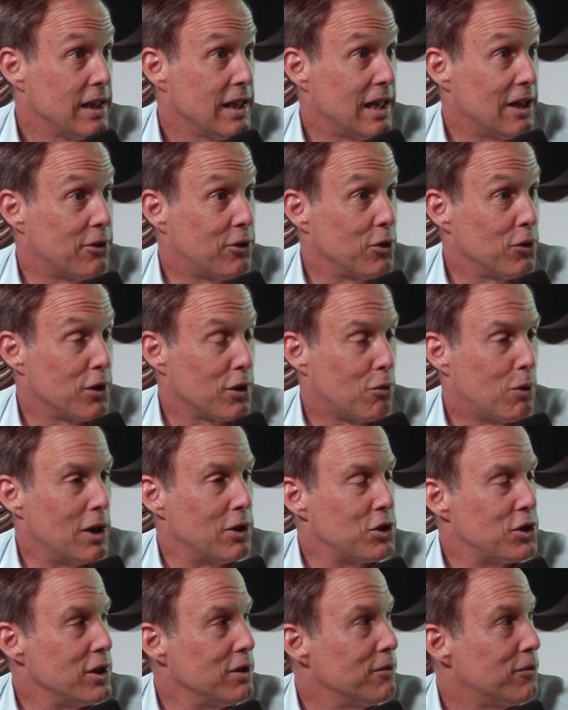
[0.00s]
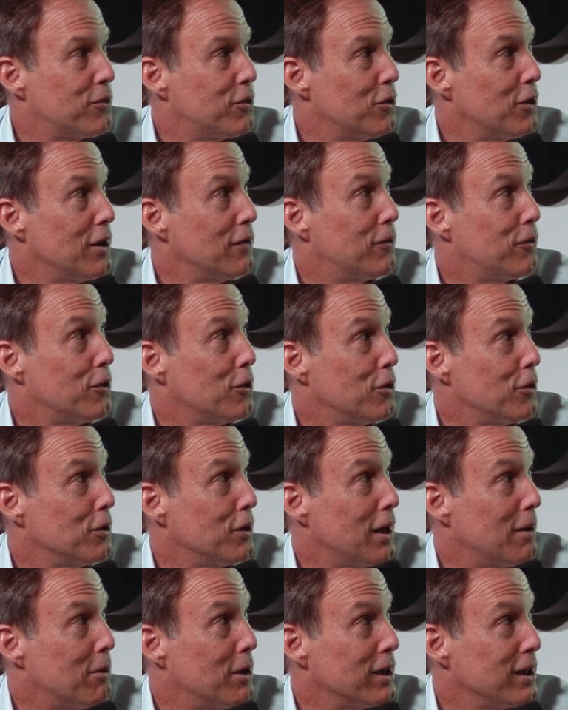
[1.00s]
And so the question for
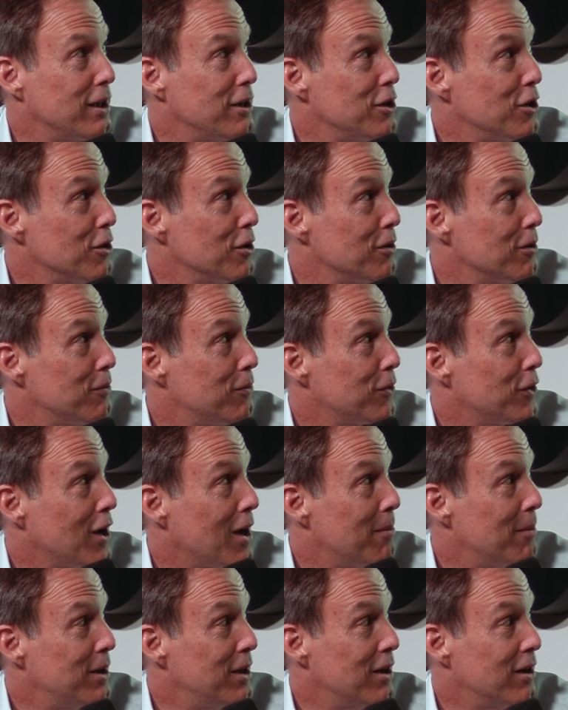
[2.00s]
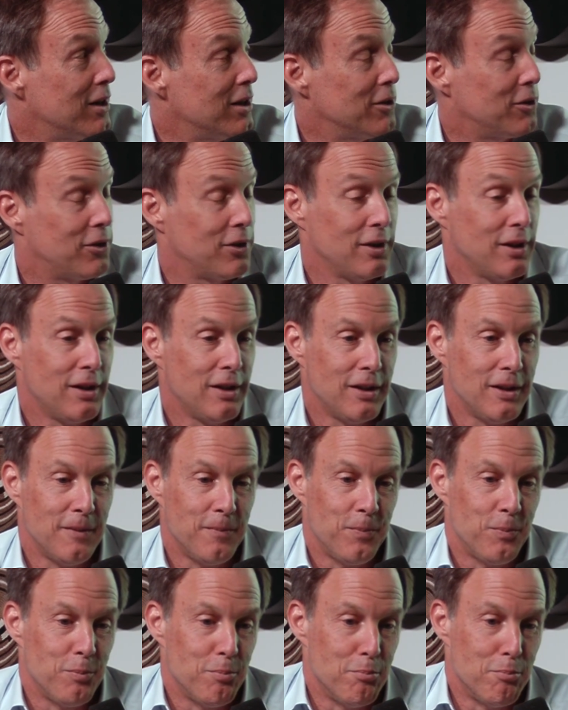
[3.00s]
for I want to get your comment on is
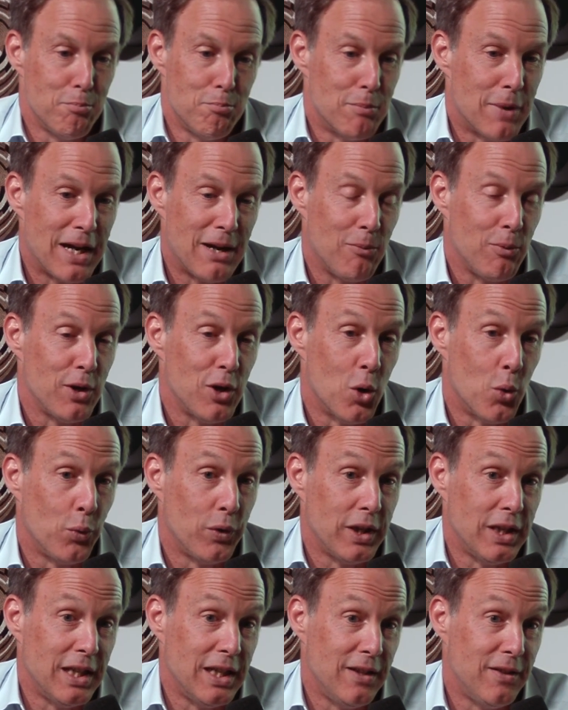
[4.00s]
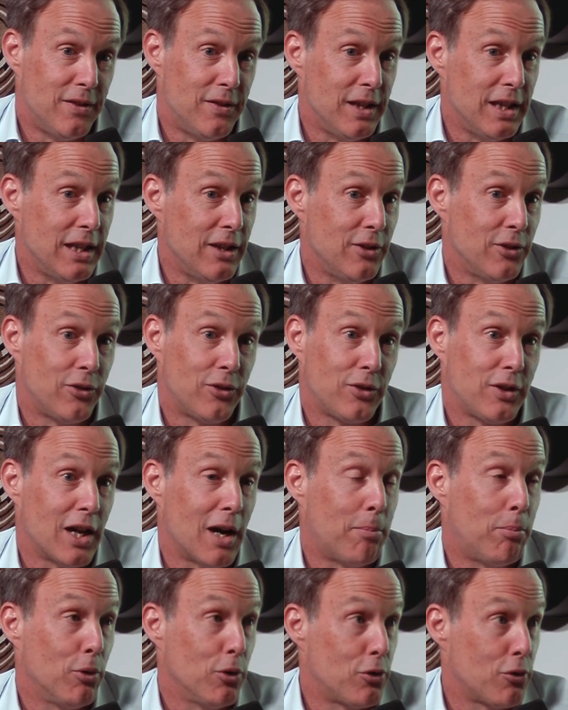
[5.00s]
might we only need these
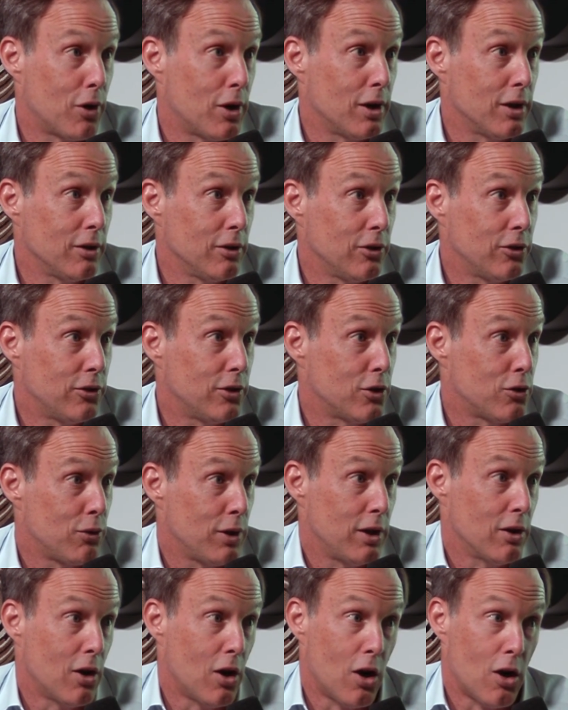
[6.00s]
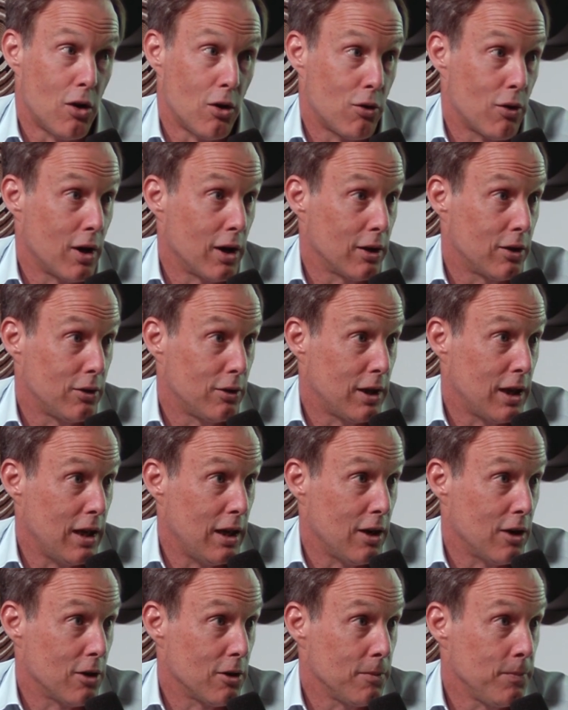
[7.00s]
couple drugs to treat all chronic
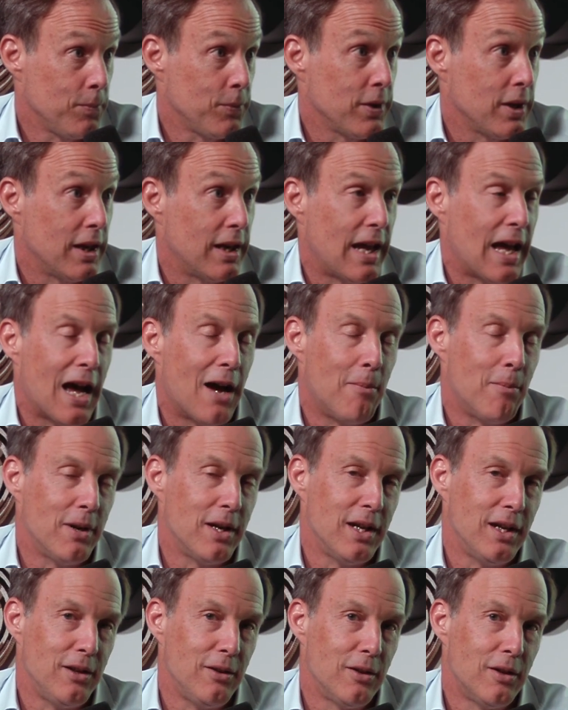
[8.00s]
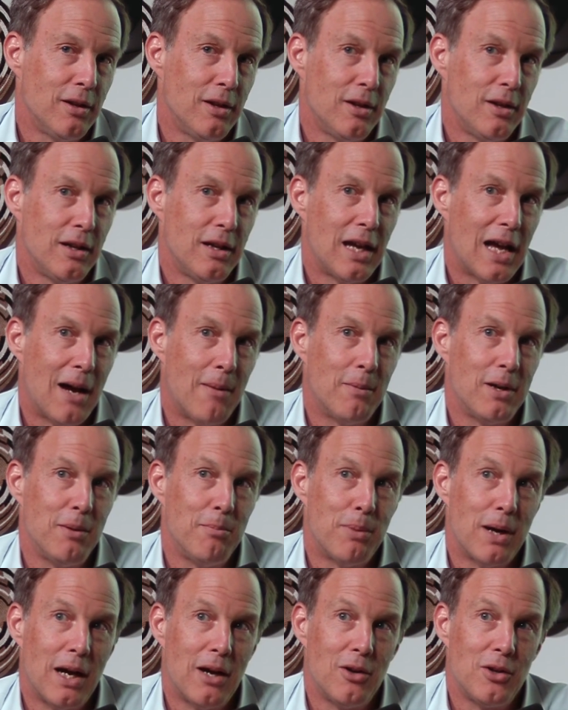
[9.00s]
care and how many how many
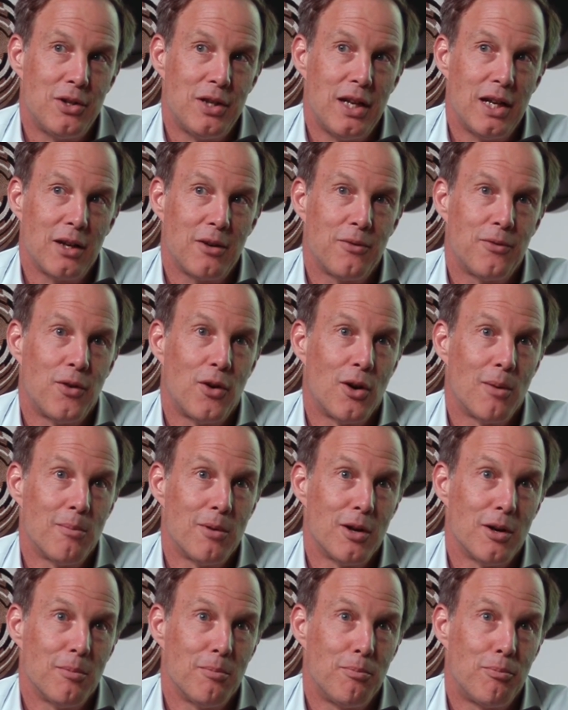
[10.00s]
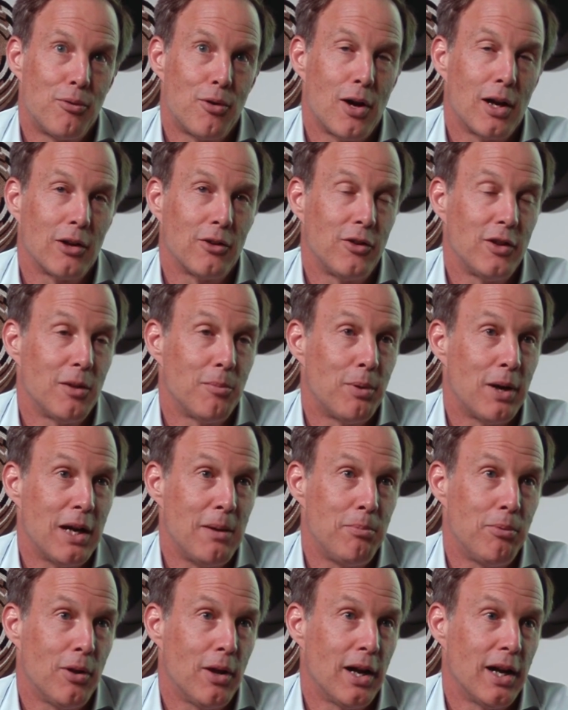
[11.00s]
biotech pharma products in the
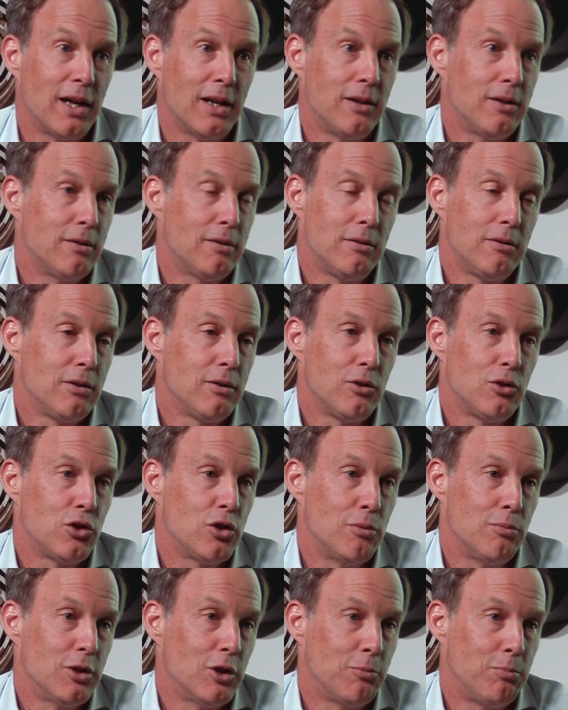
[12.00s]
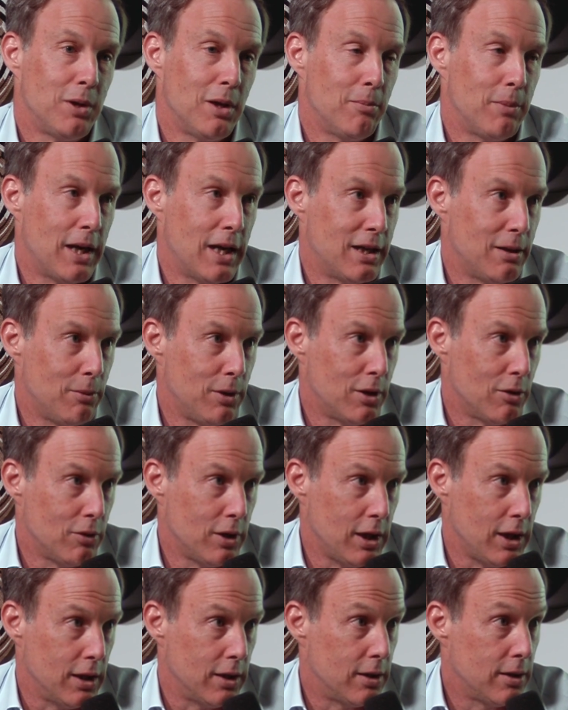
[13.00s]
pipeline should just be abandoned we don't
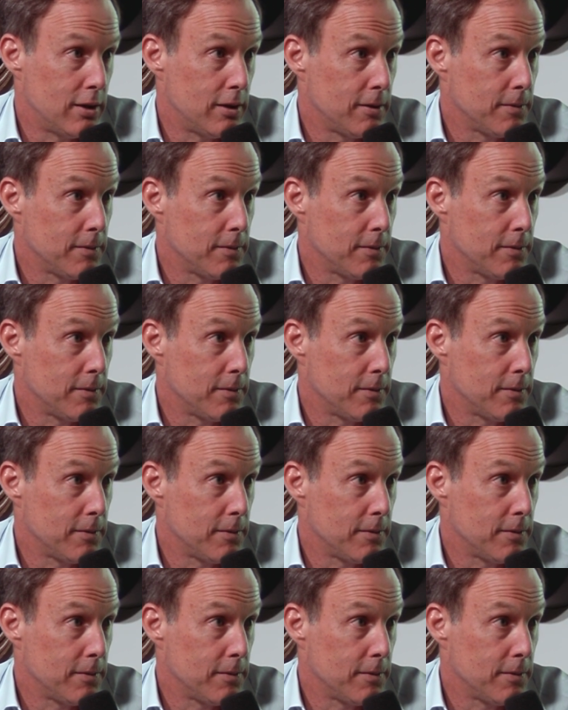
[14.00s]
need?